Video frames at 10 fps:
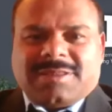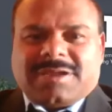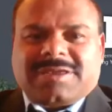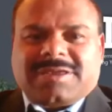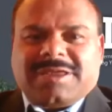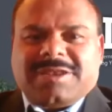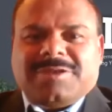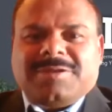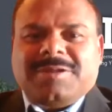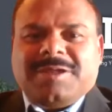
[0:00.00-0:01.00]
that
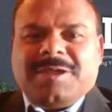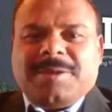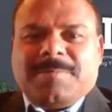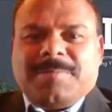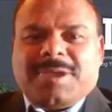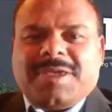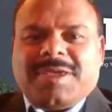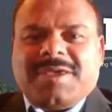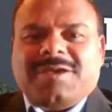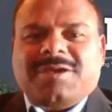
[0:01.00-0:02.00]
can
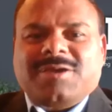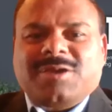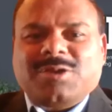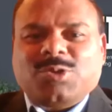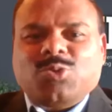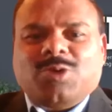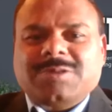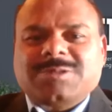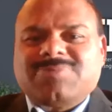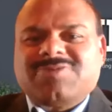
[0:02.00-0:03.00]
make you
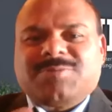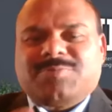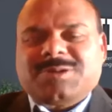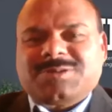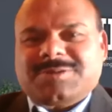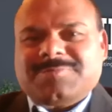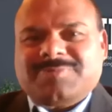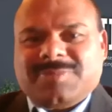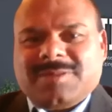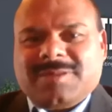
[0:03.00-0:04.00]
as a sweet person,
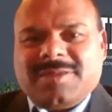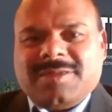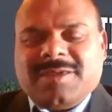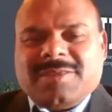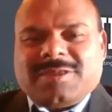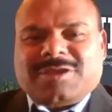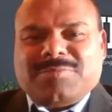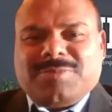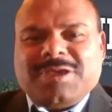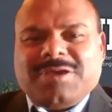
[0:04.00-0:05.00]
that can
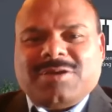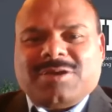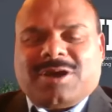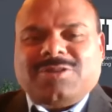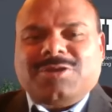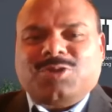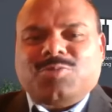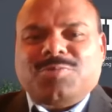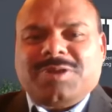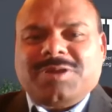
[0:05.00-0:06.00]
make other human
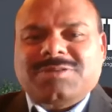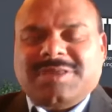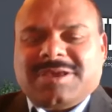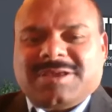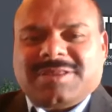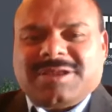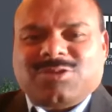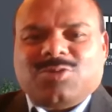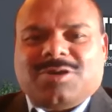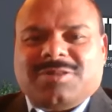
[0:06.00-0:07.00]
beings think that you
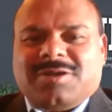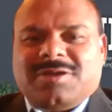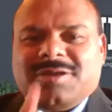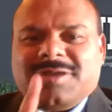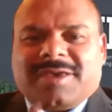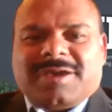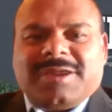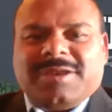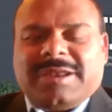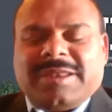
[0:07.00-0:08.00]
are the, the great
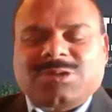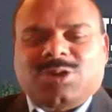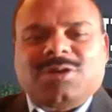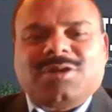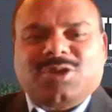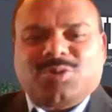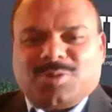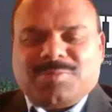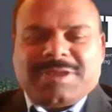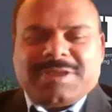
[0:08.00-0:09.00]
and extraordinary human
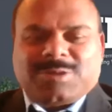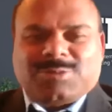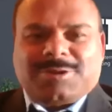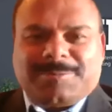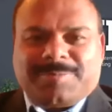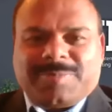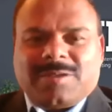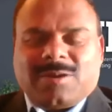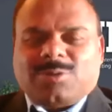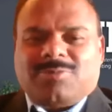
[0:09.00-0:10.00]
being. Actually.
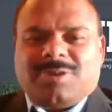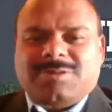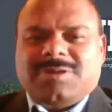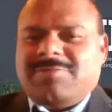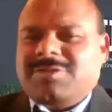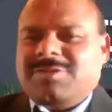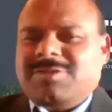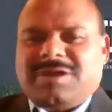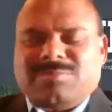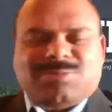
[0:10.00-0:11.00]
Otherwise,
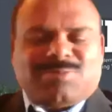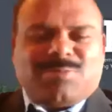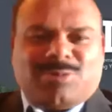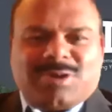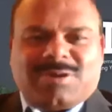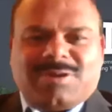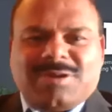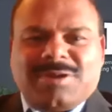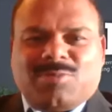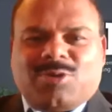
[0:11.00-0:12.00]
everything comes from our
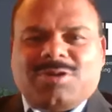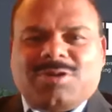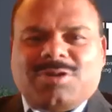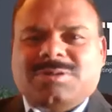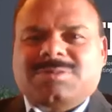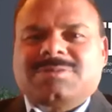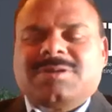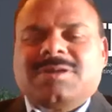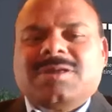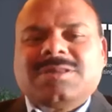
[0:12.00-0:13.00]
body
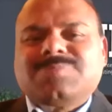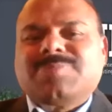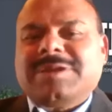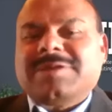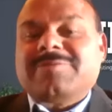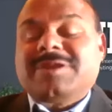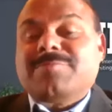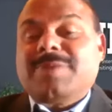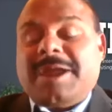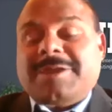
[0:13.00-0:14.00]
is smelling
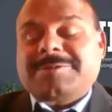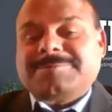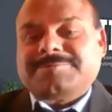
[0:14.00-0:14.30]
very bad.